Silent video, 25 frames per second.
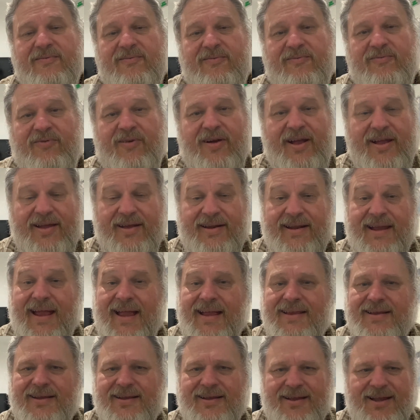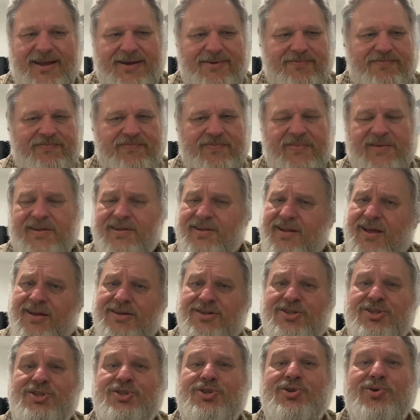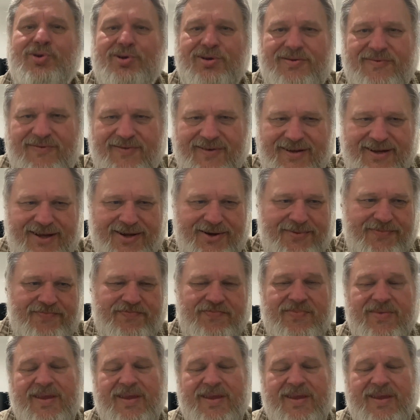Fire and Cane. Nice short video.